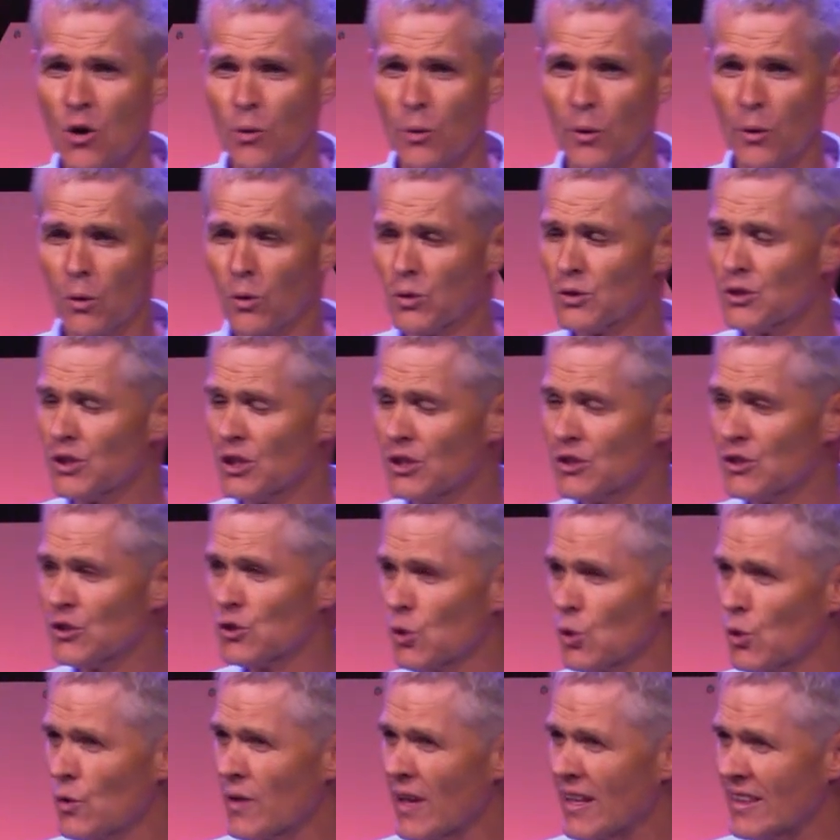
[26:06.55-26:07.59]
We also
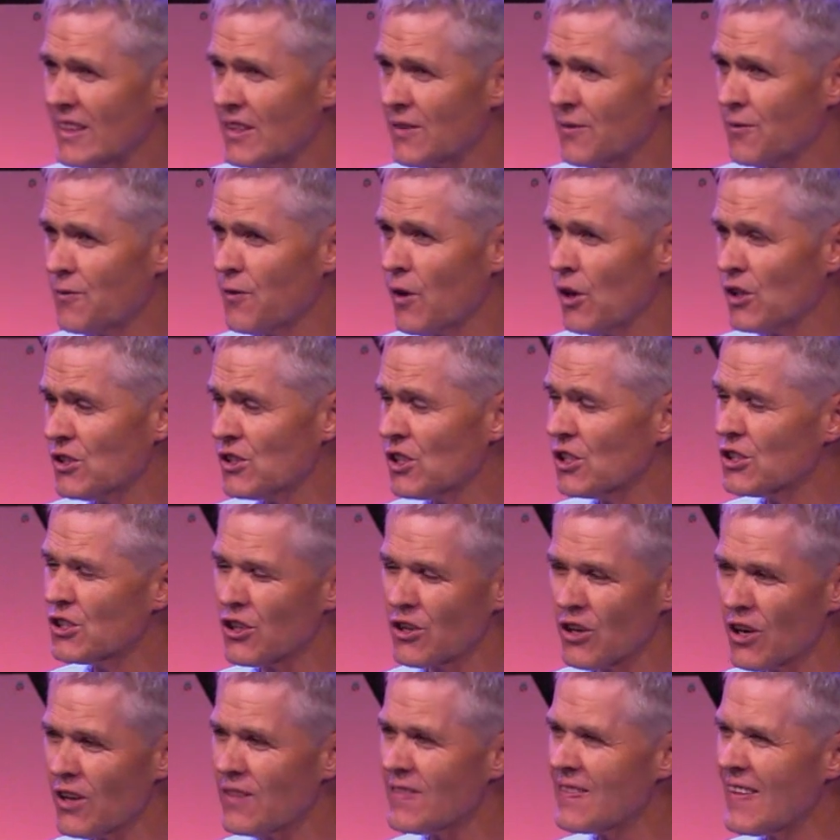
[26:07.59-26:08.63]
saw that the fossils
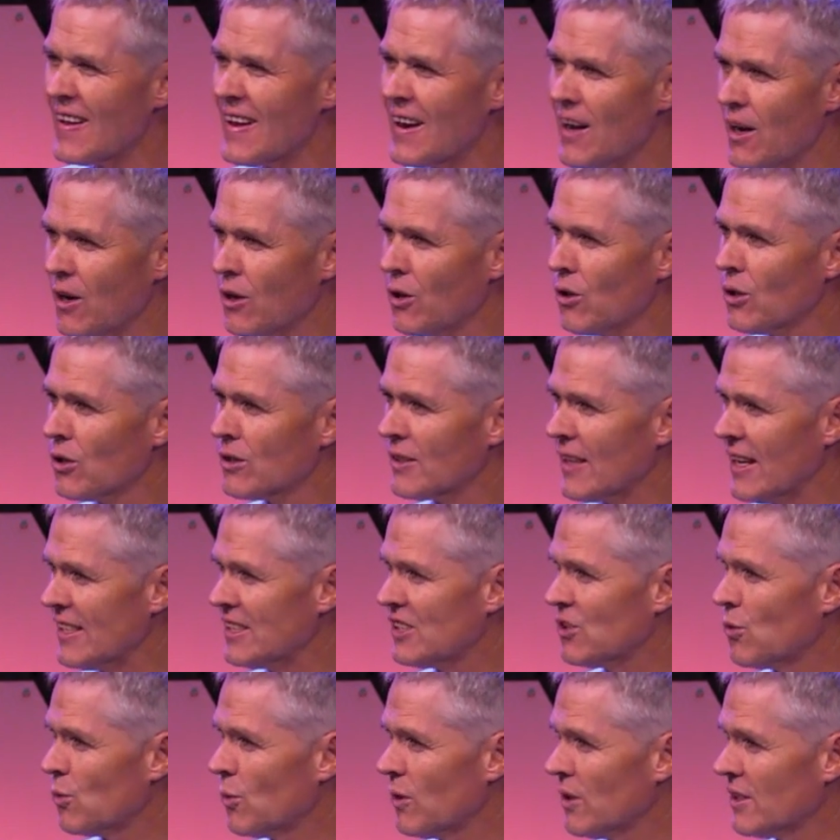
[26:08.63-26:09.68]
are not that old
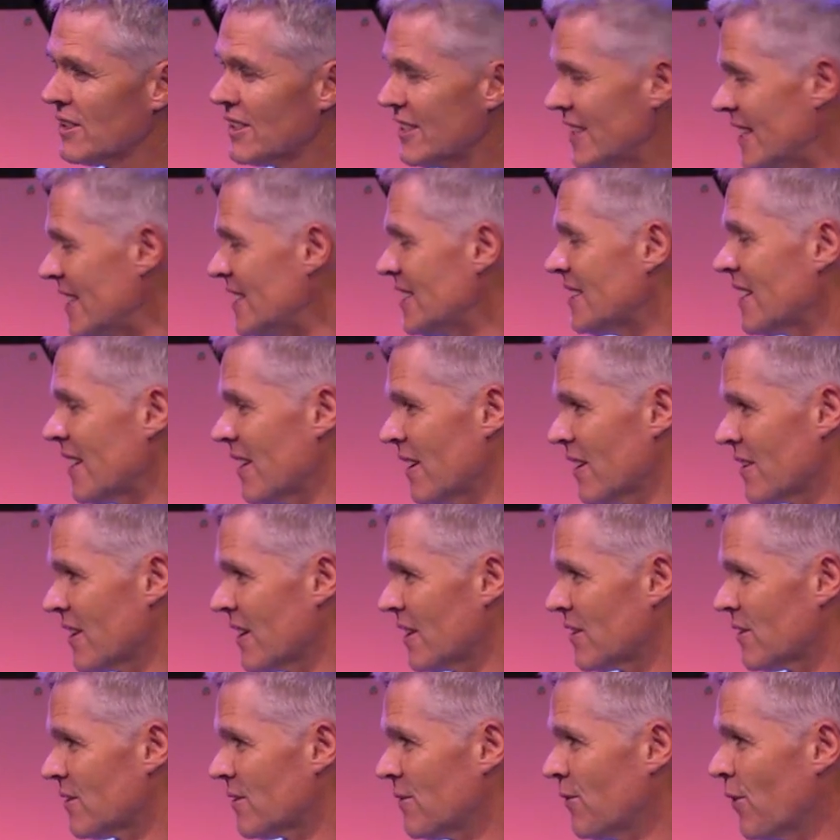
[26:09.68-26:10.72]
as the world says they are,
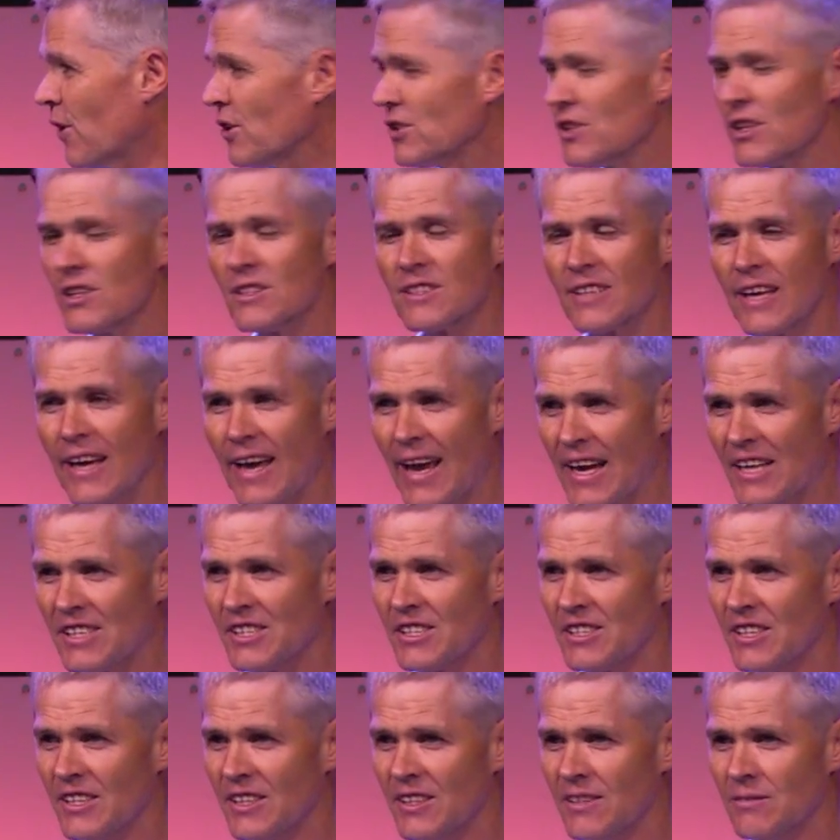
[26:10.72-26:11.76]
that fossils are
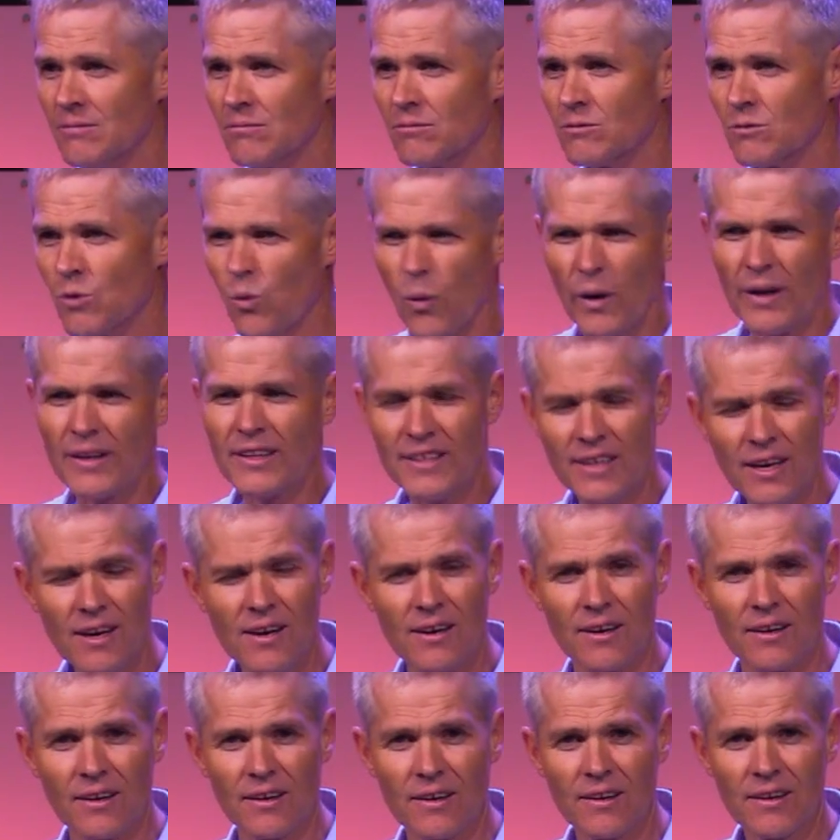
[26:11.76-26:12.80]
actually quite
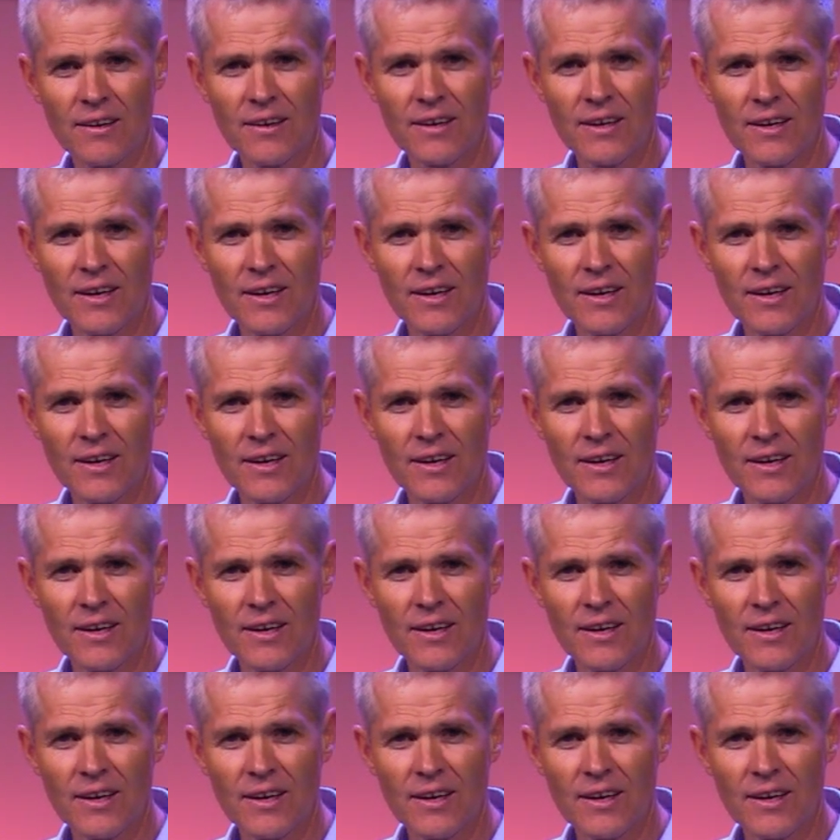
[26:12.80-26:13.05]
young.